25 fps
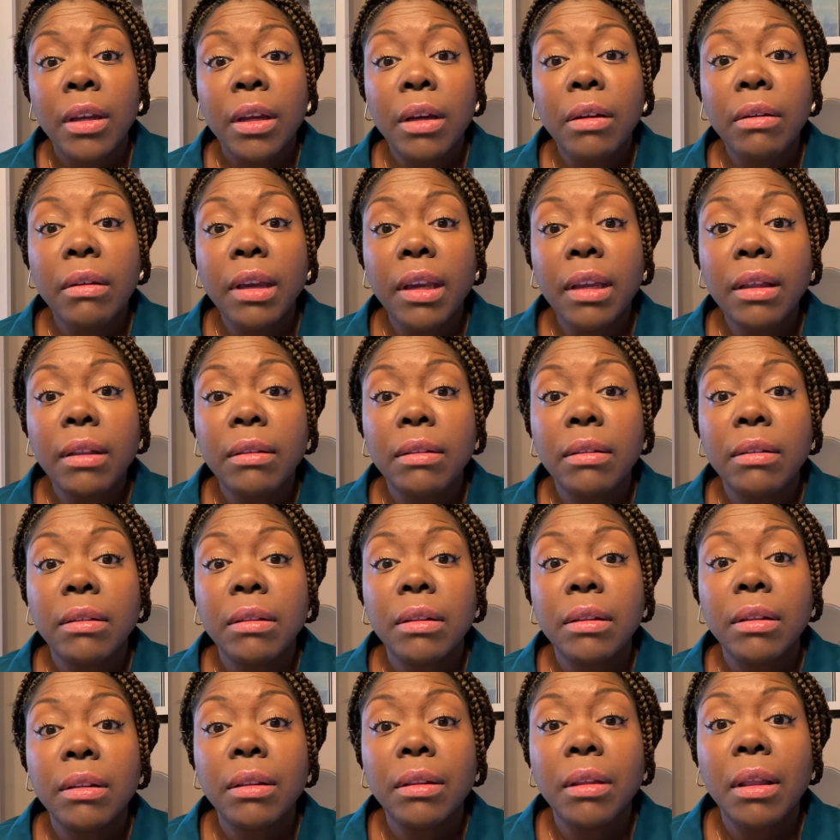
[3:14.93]
Okay.
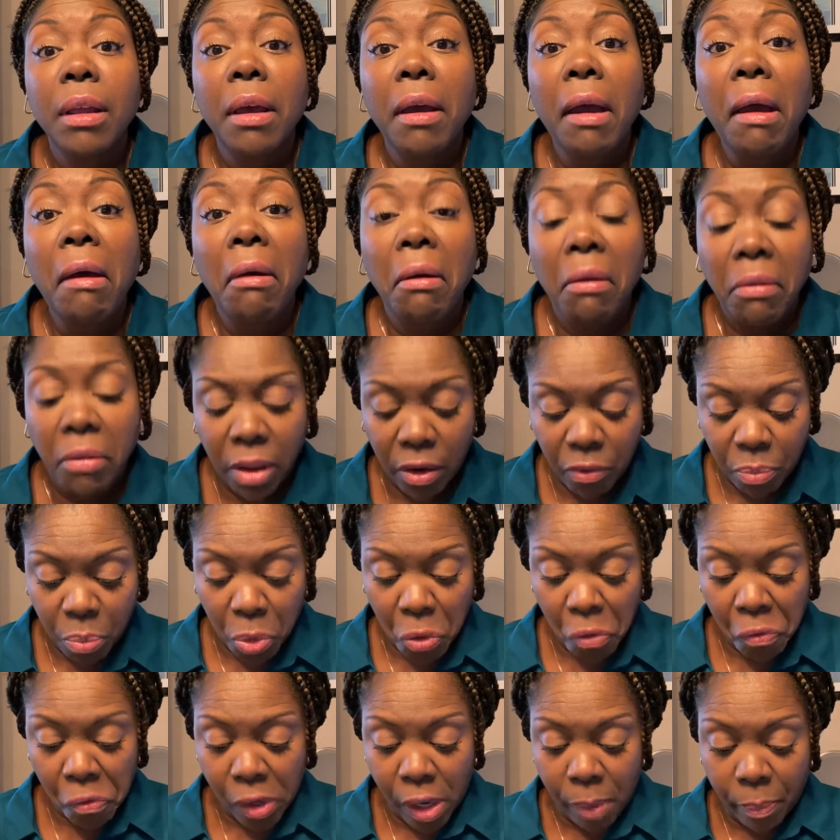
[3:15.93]
Oh, they
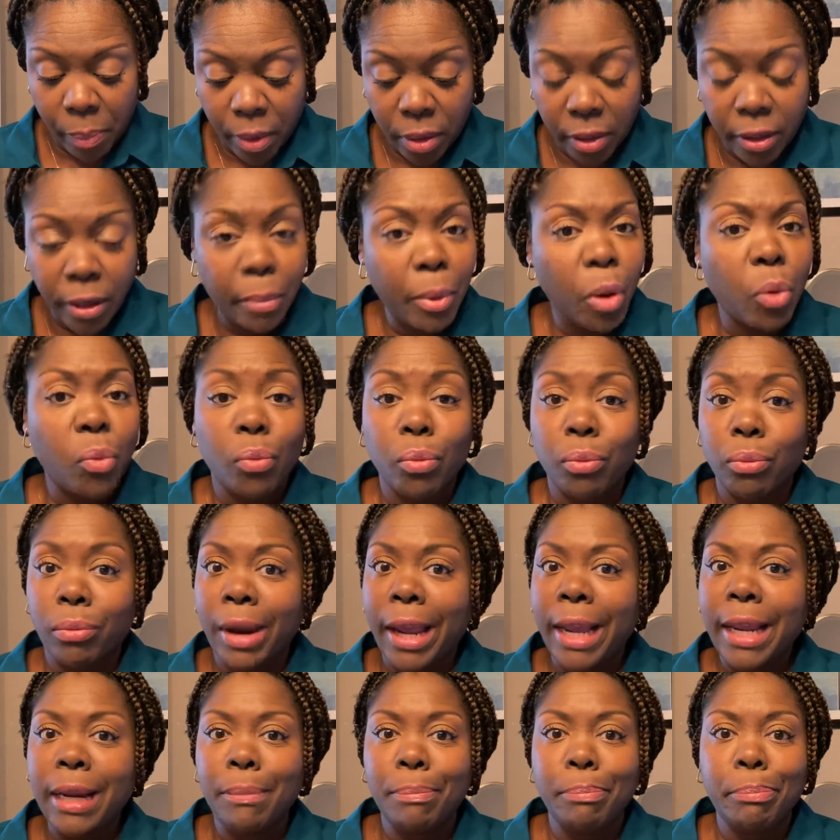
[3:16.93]
poofed up a little bit
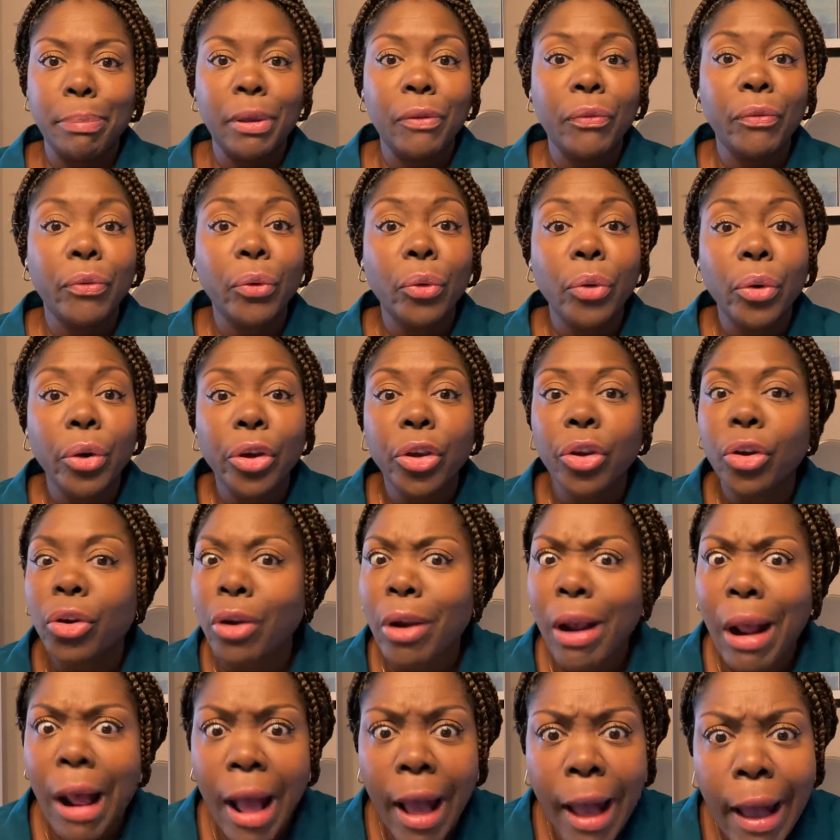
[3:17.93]
right before
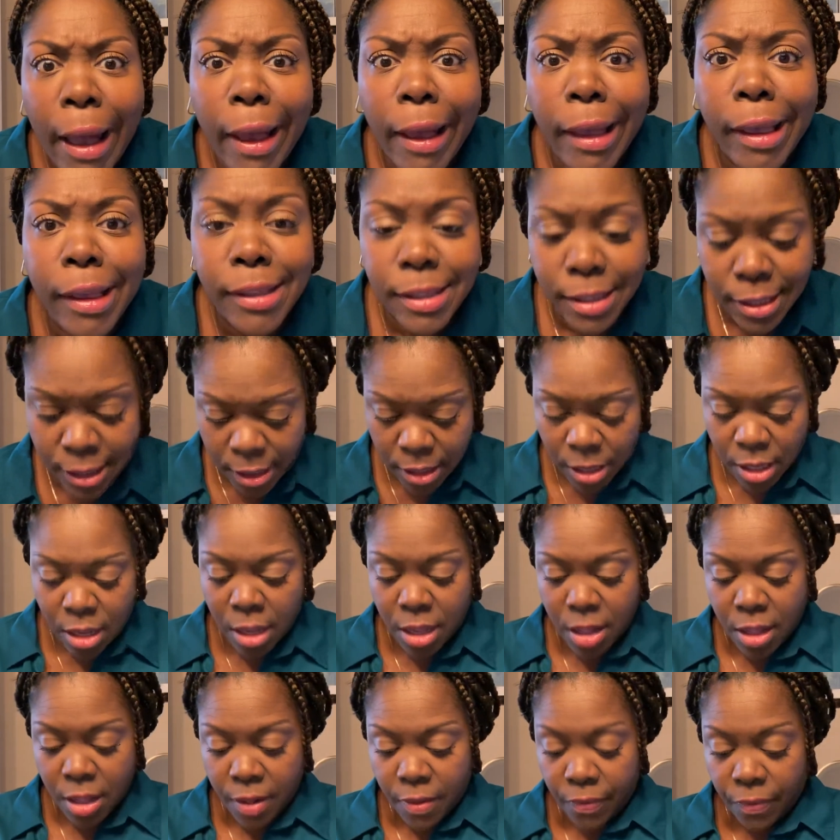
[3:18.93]
your eyes.
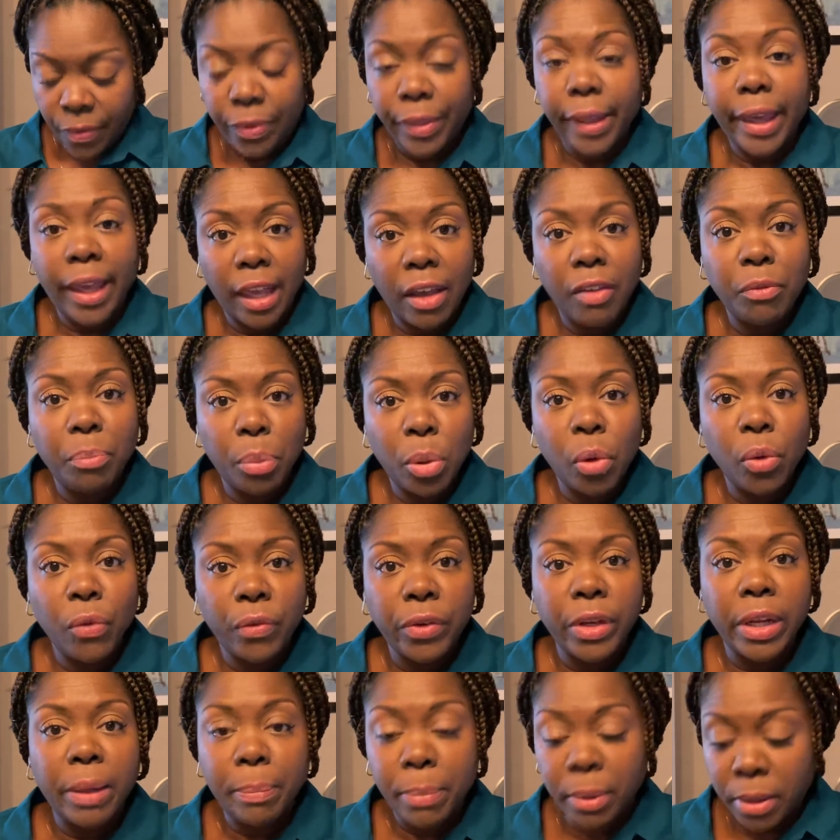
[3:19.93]
They have
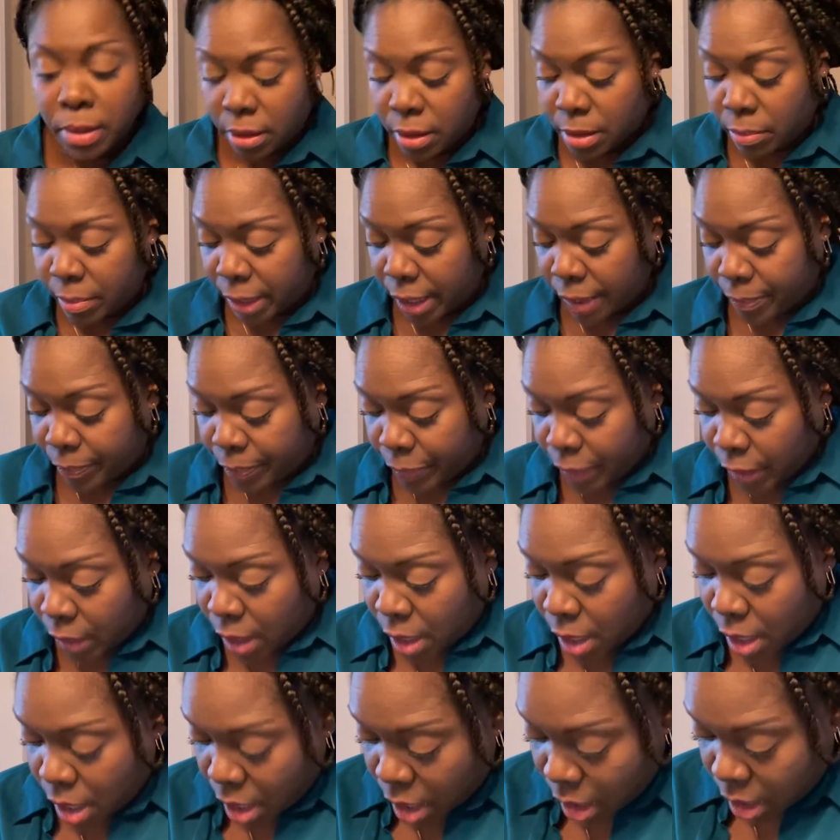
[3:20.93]
poofed up a little bit.
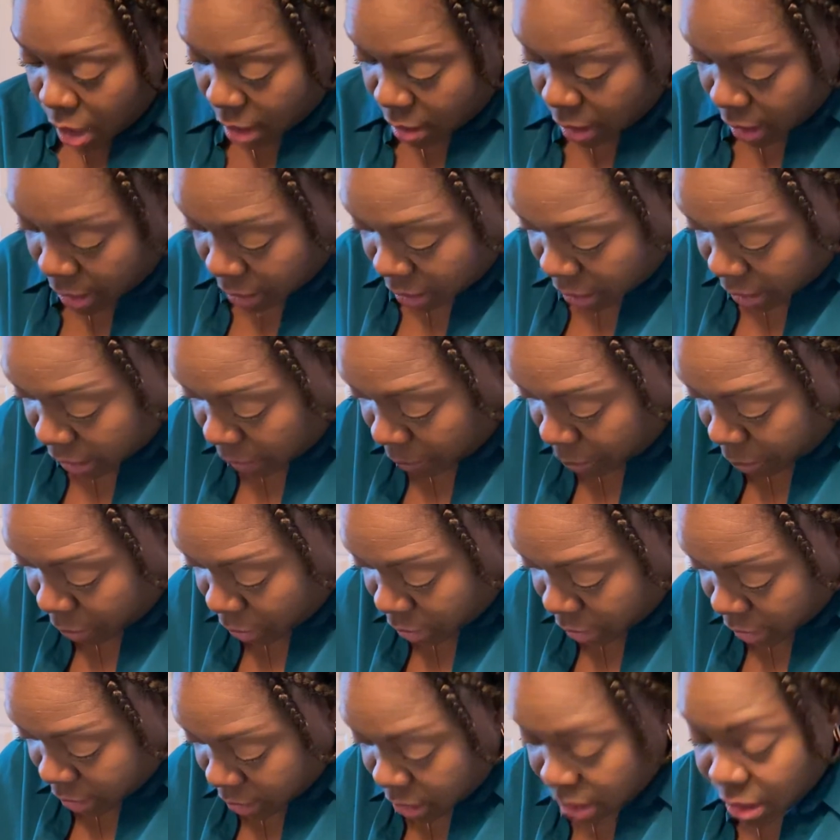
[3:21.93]
I'm gonna put
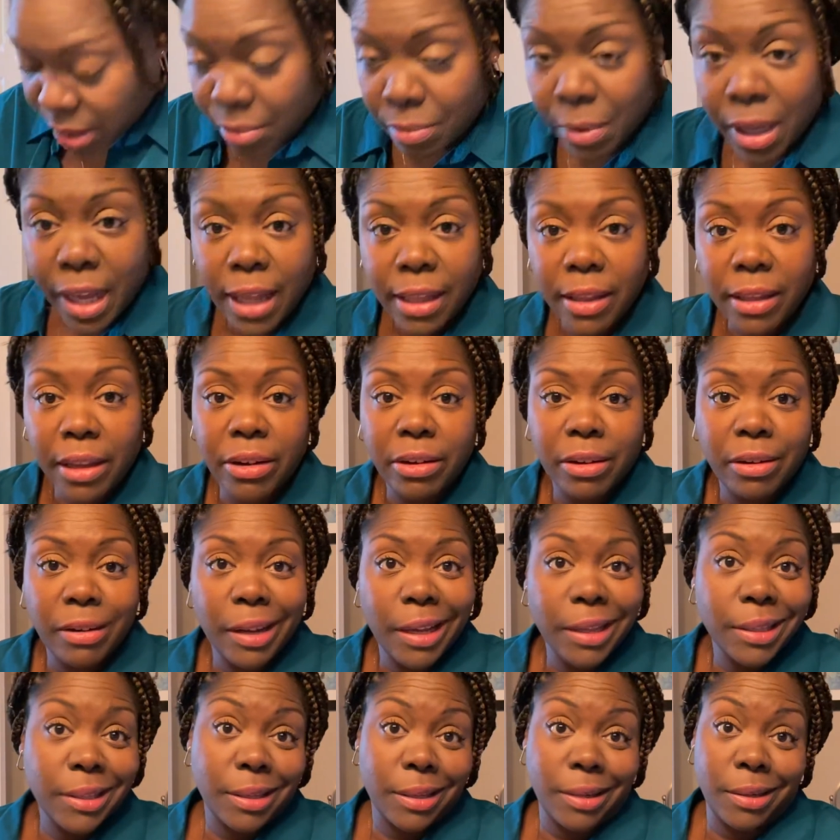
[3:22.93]
on some eyeliner
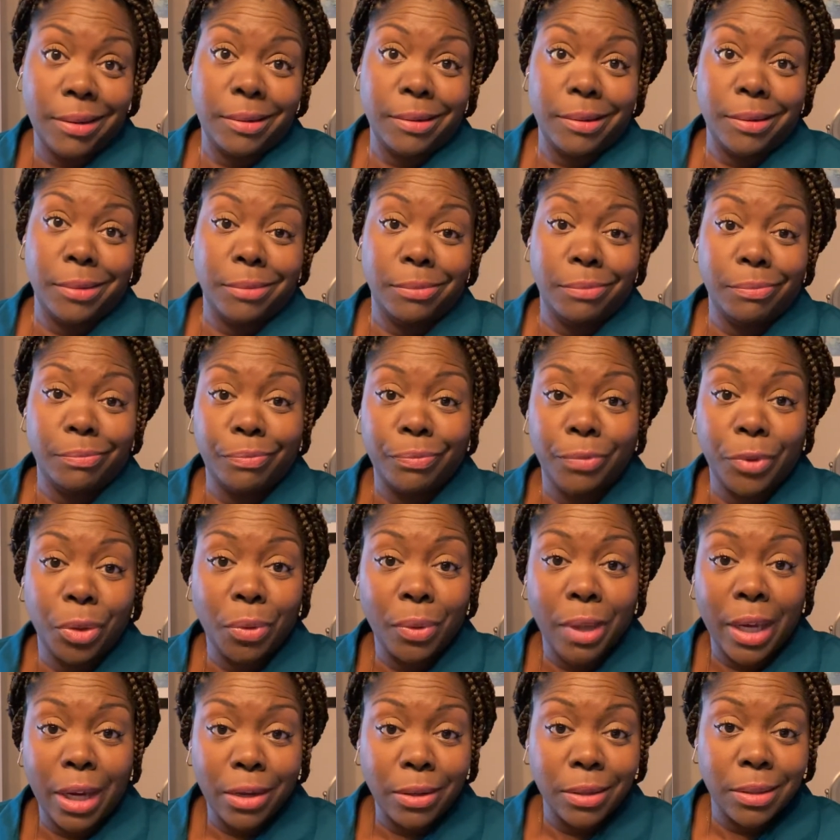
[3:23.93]
next. I don't know who
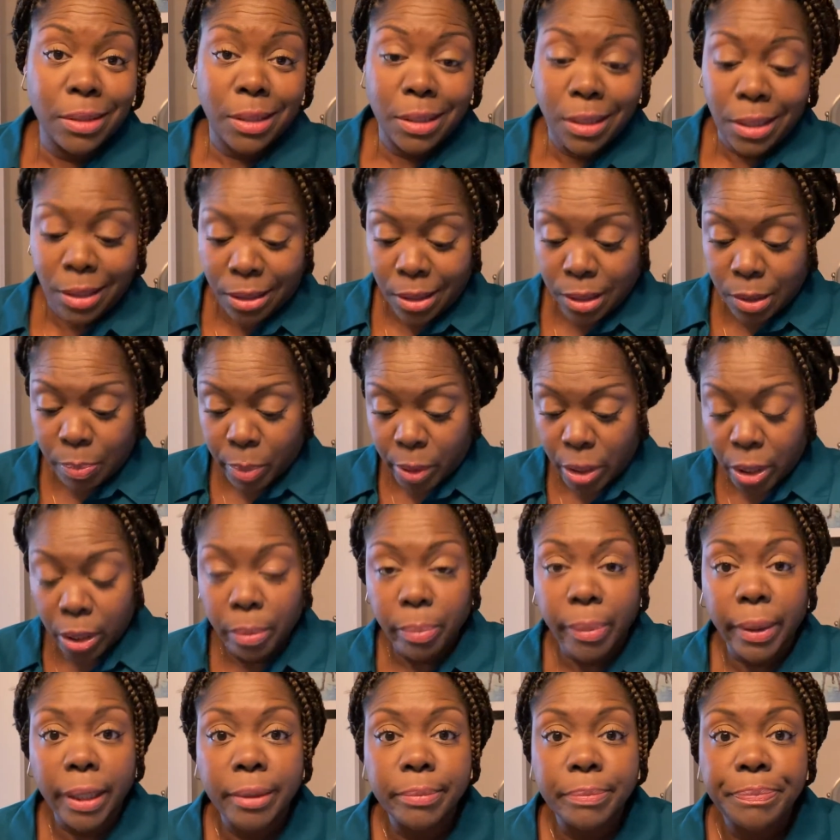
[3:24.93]
cares to see this part,
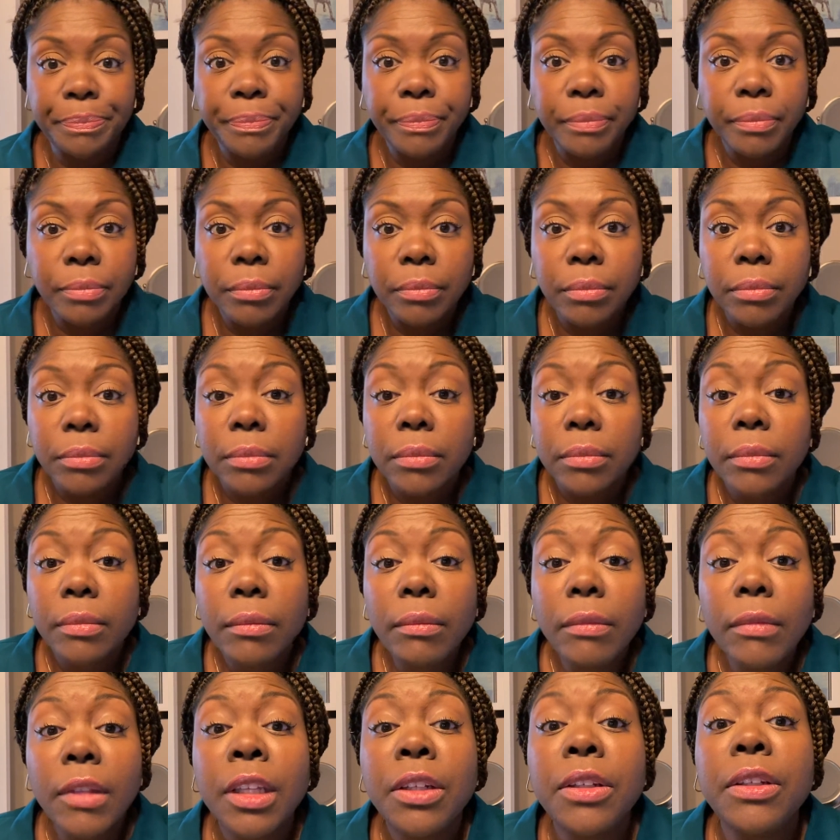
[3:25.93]
but
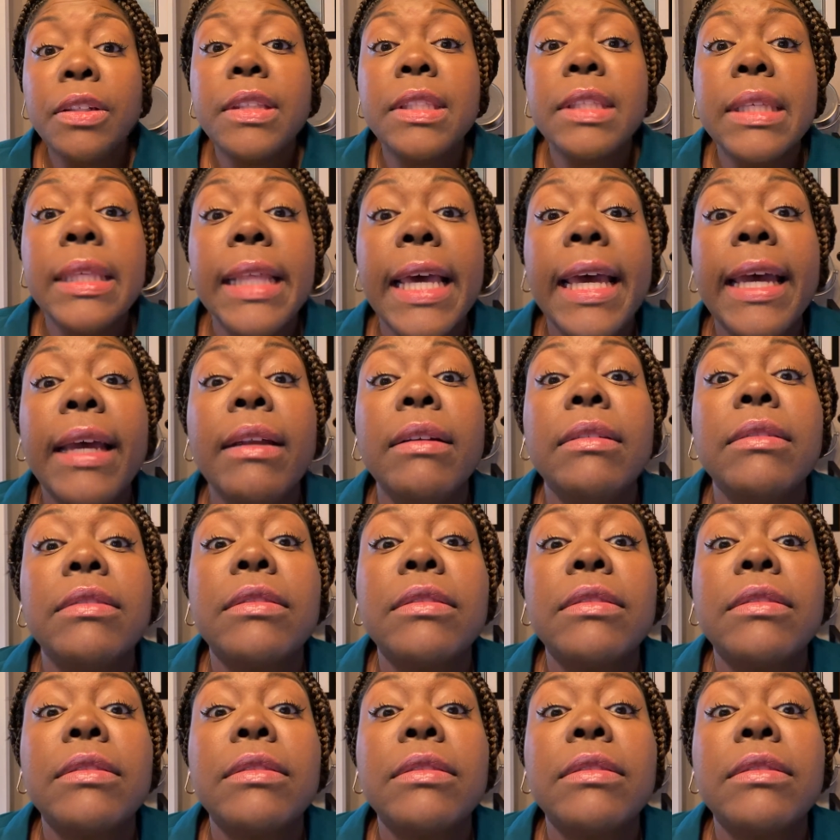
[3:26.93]
do you see that?